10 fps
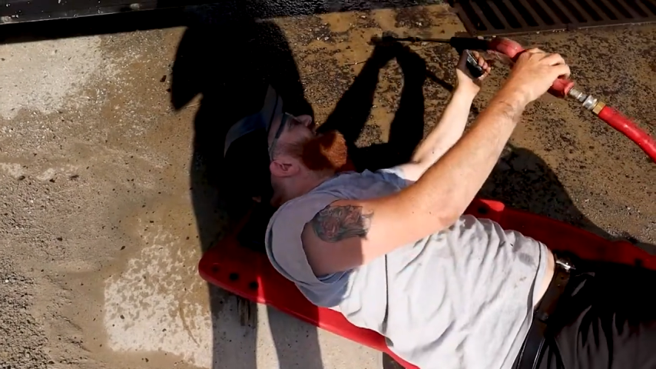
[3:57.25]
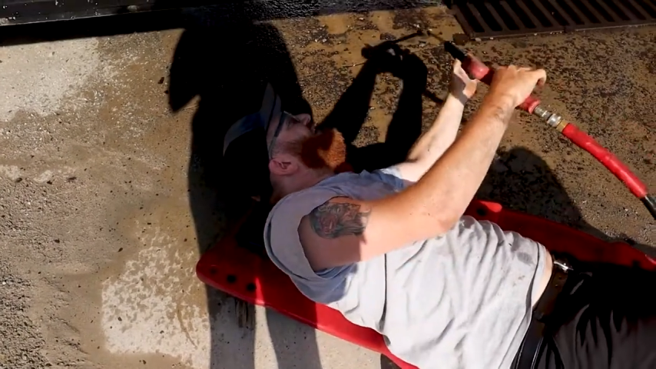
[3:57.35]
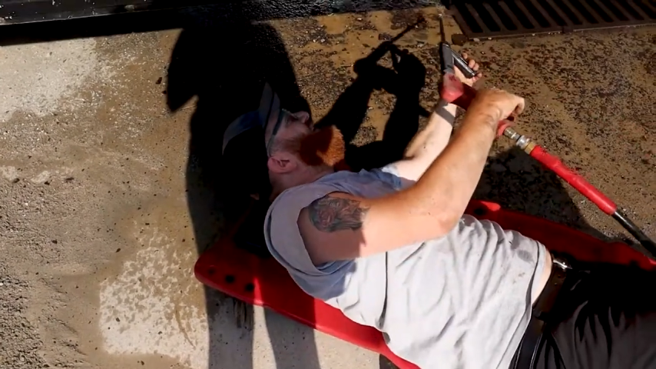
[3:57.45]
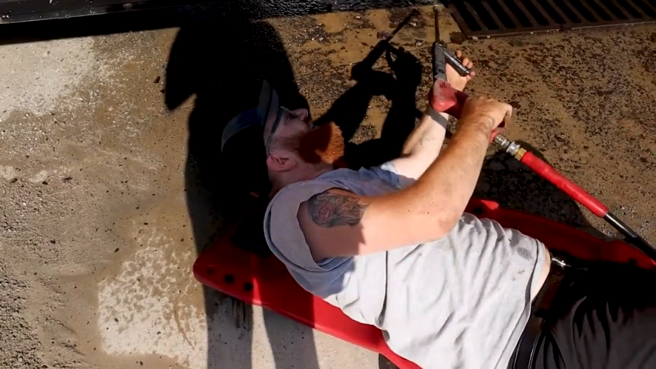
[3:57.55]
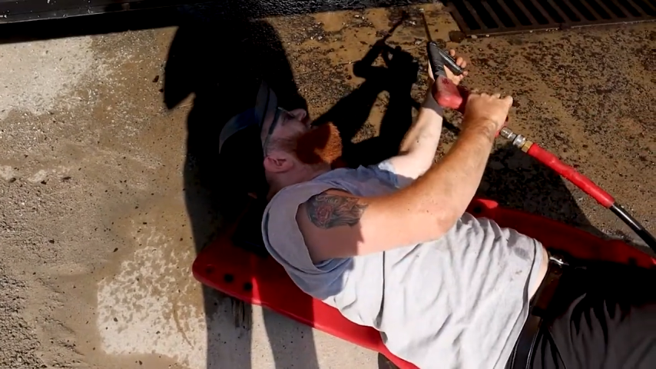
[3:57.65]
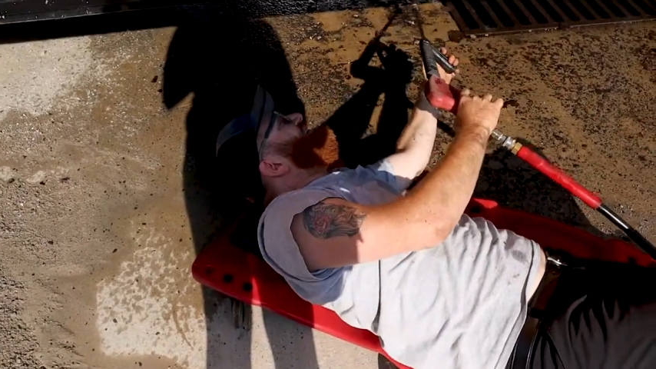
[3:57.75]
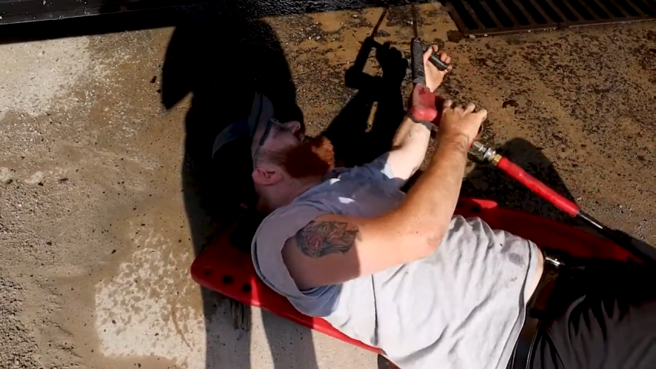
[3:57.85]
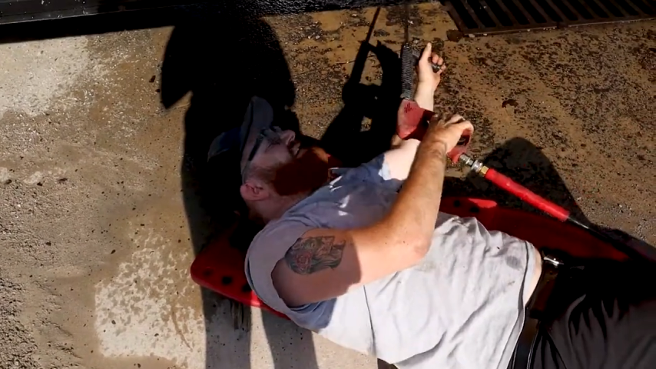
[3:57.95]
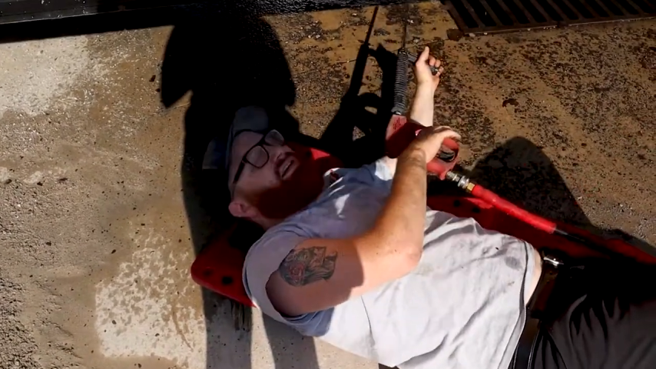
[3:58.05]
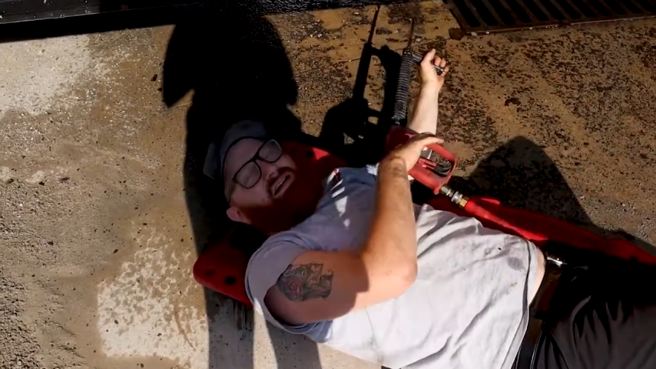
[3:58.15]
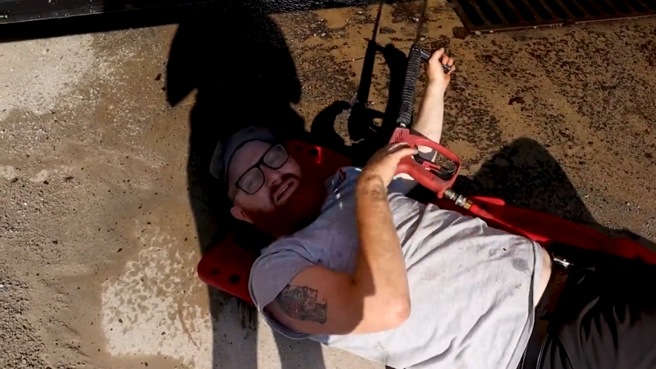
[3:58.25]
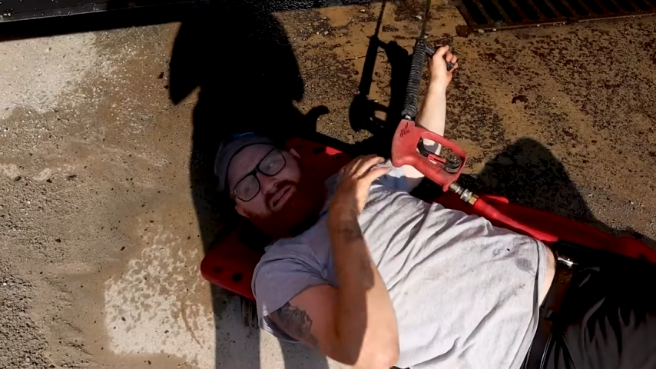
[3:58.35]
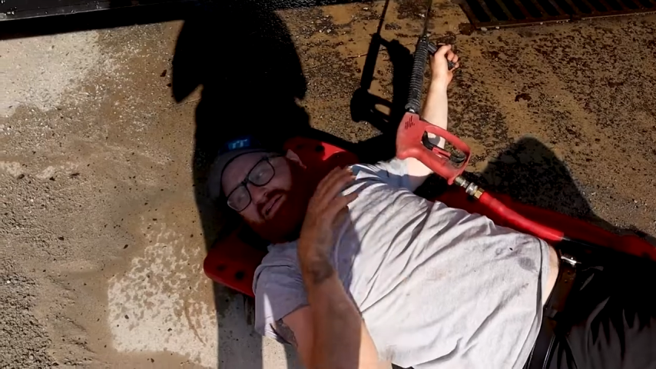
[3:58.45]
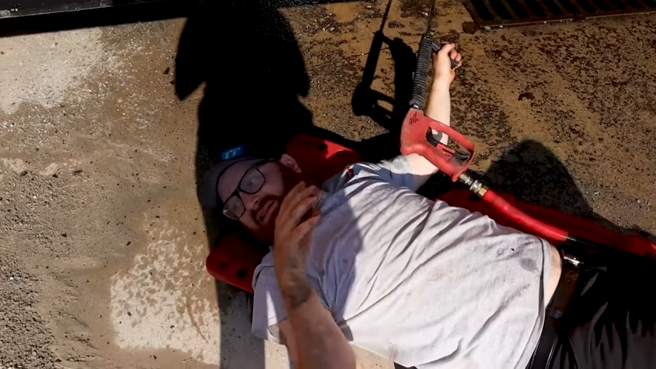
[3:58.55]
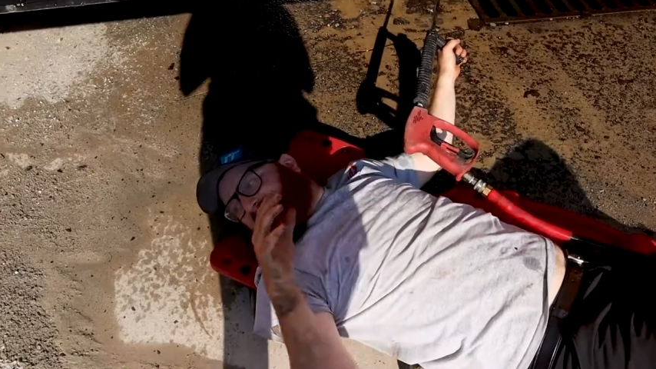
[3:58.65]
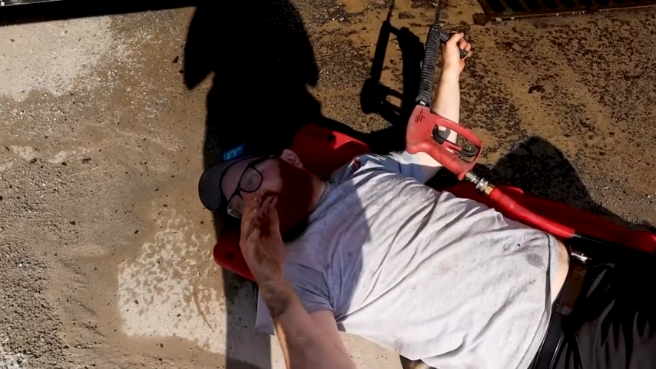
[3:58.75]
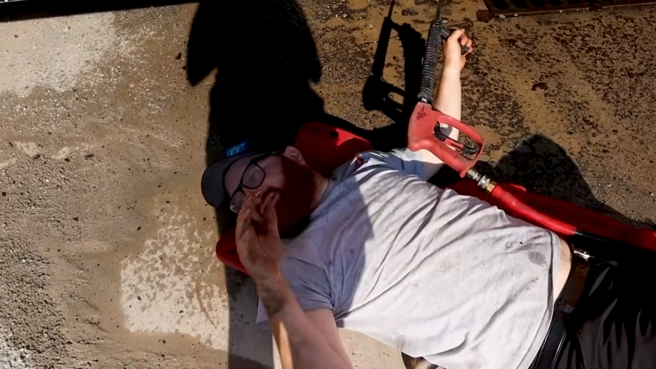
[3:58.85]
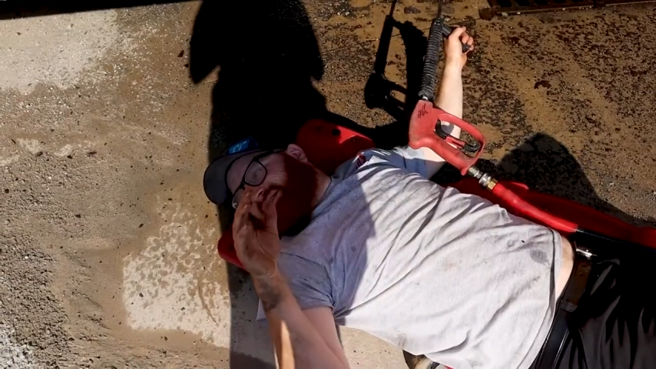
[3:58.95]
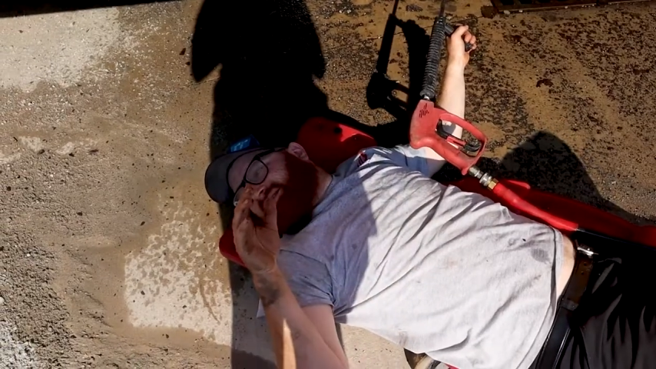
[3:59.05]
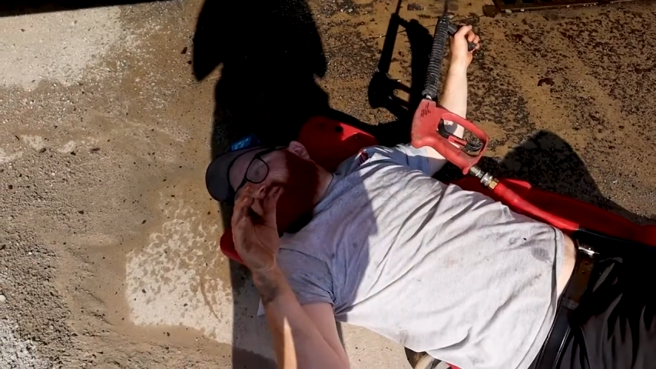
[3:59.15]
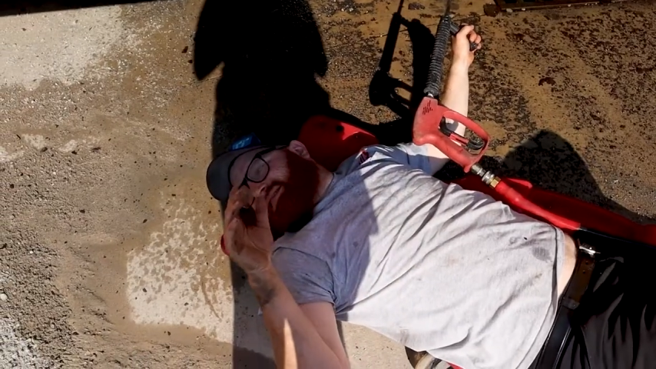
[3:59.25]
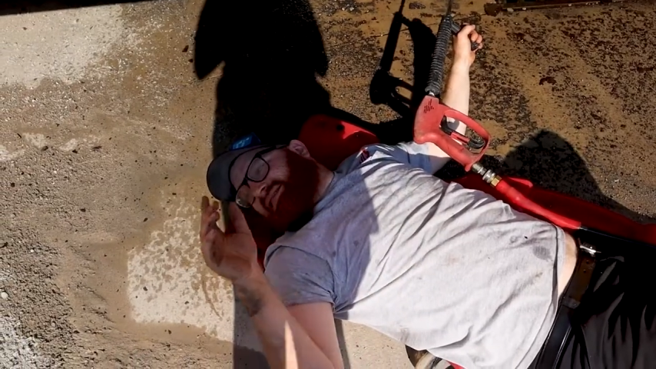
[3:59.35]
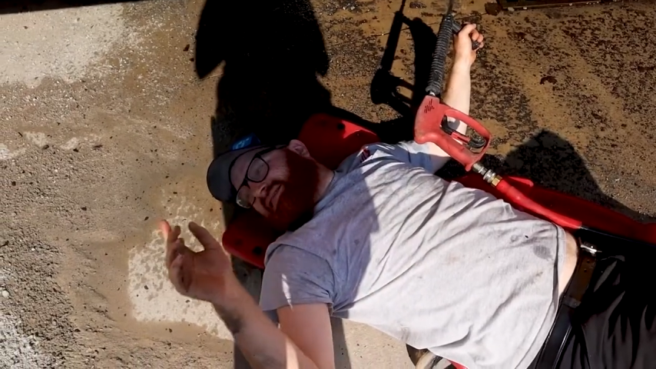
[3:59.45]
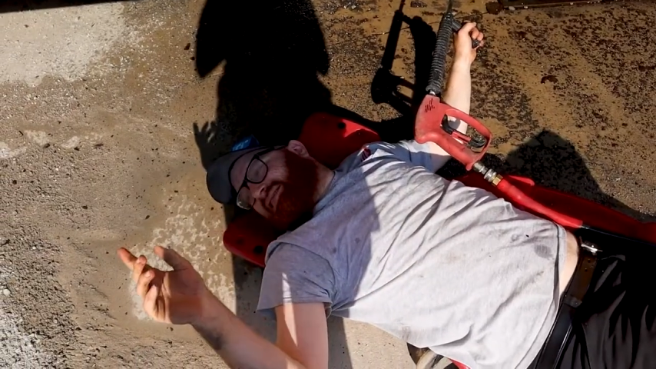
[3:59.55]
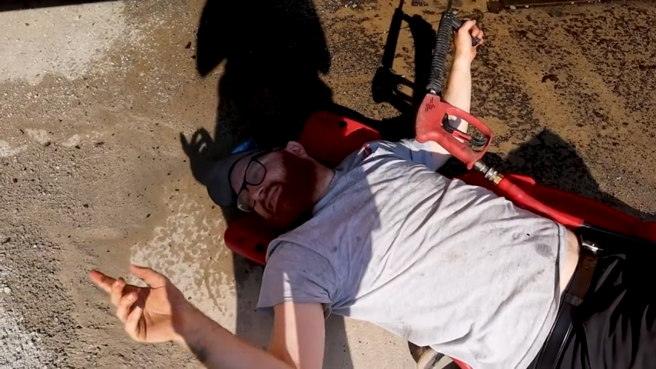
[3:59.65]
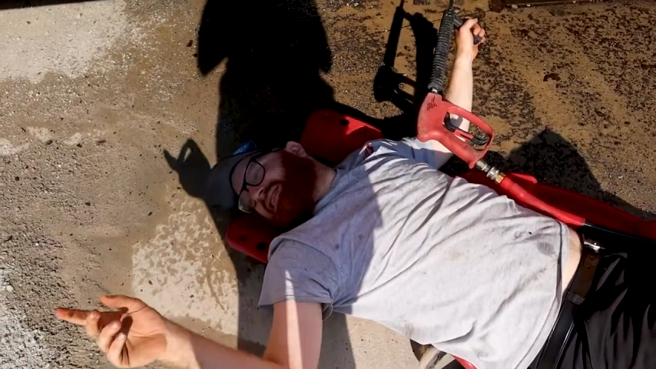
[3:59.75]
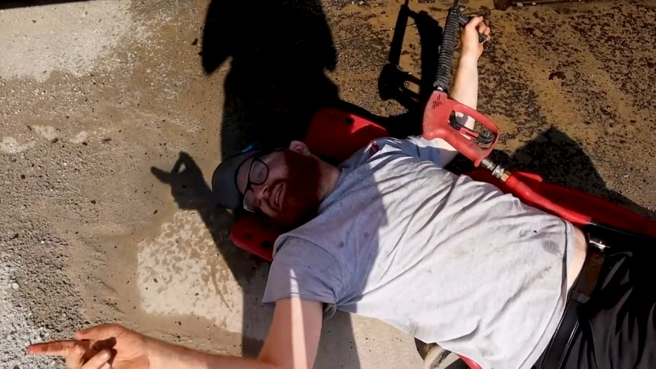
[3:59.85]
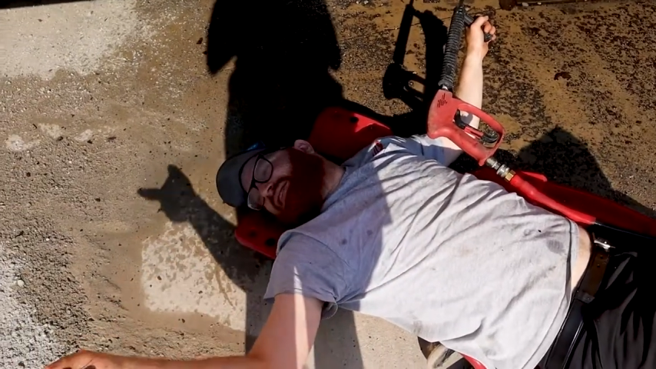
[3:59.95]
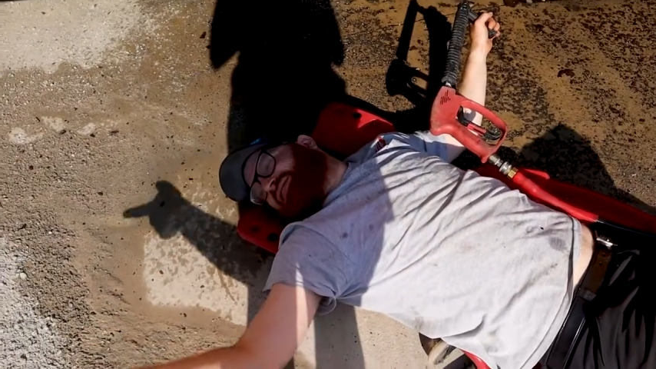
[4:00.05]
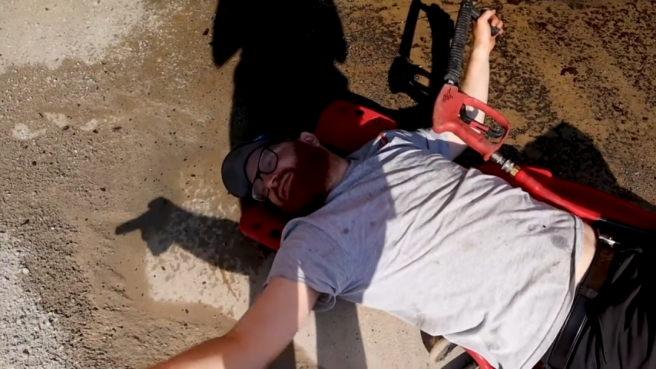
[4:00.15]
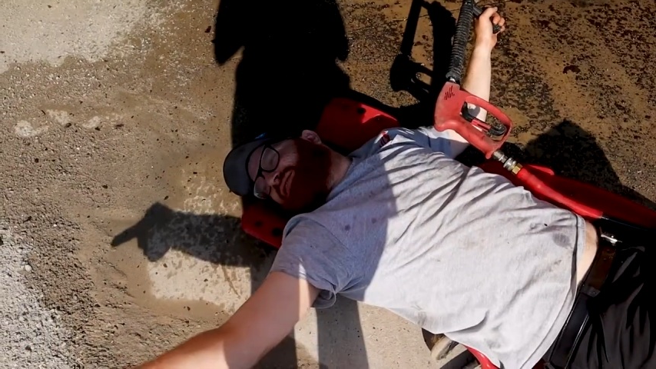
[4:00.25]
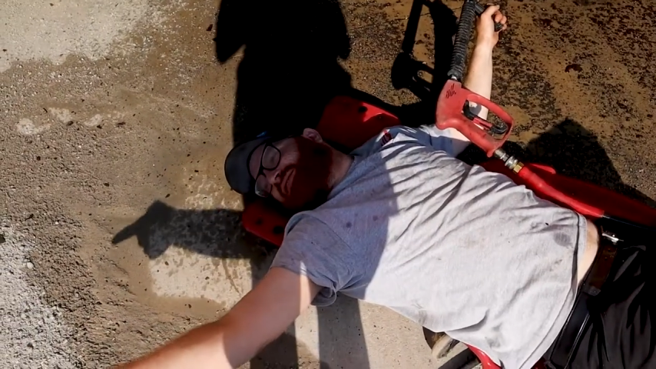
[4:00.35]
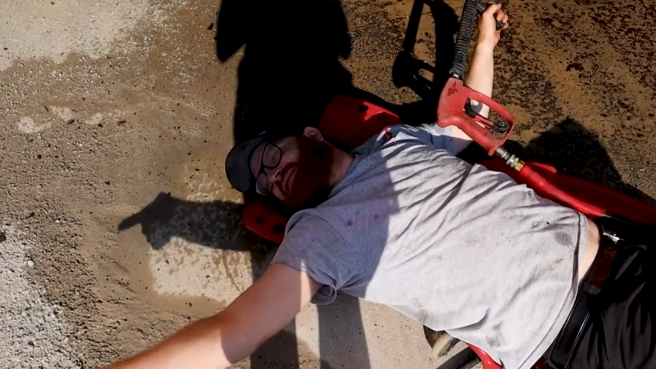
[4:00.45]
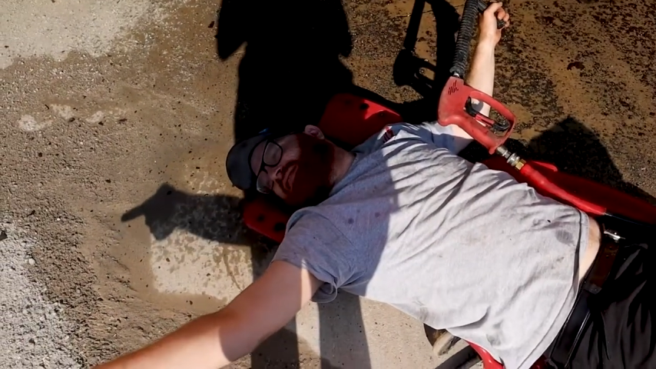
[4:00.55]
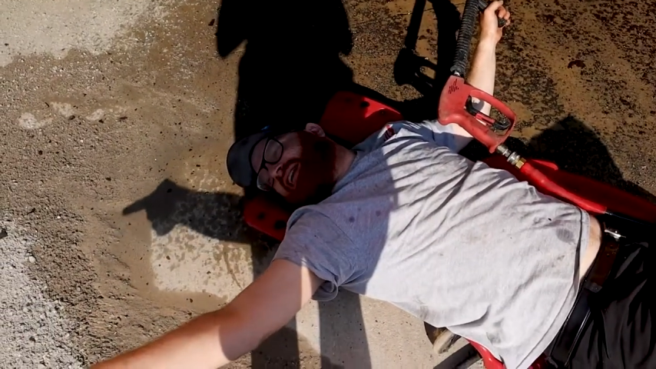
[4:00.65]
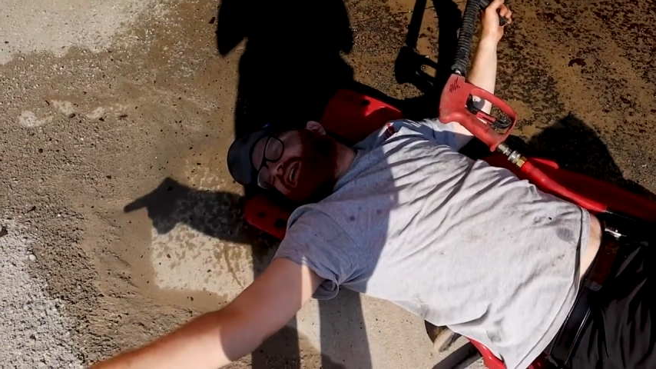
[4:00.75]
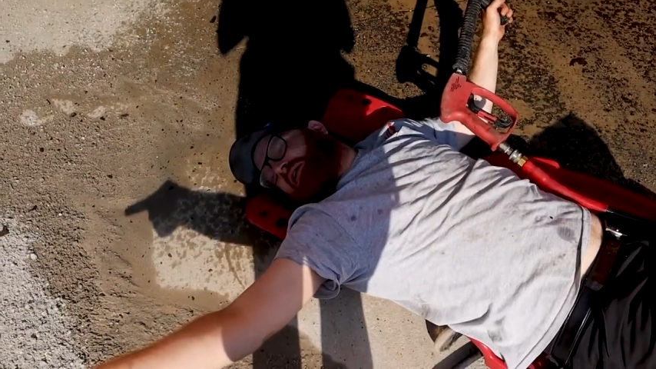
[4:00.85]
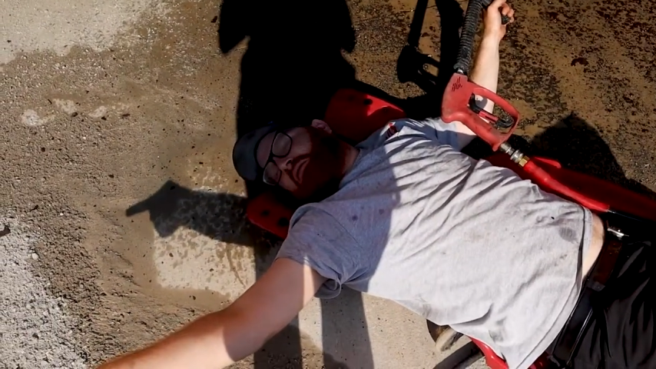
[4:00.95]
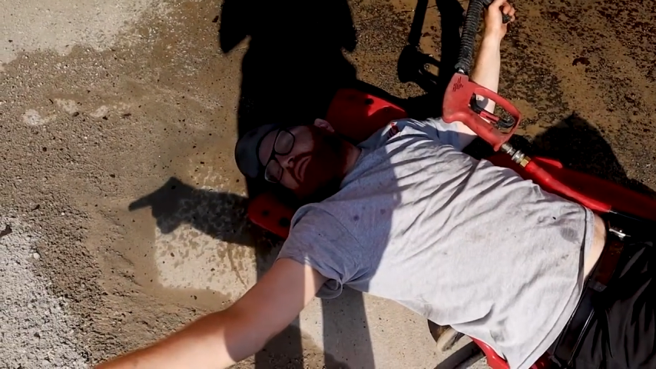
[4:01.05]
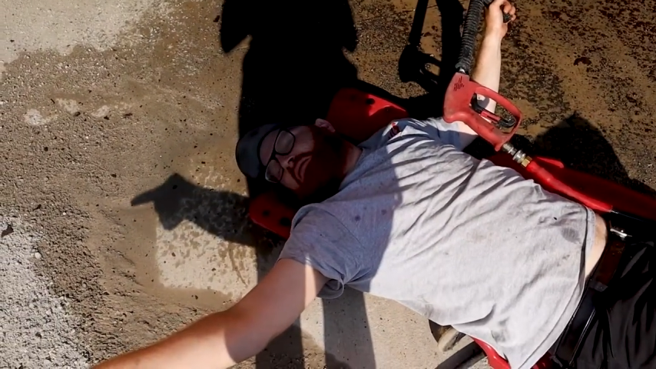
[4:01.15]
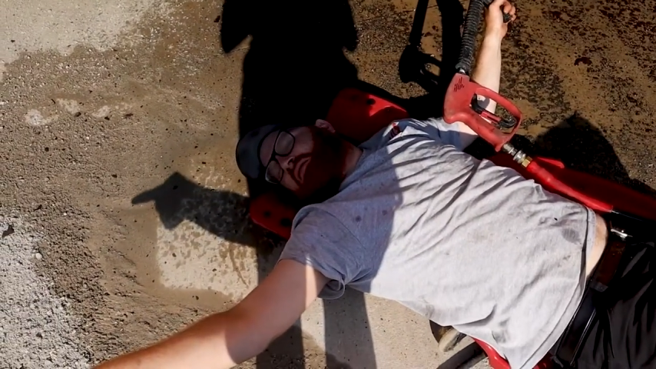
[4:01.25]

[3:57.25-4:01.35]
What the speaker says: (no speaker visible)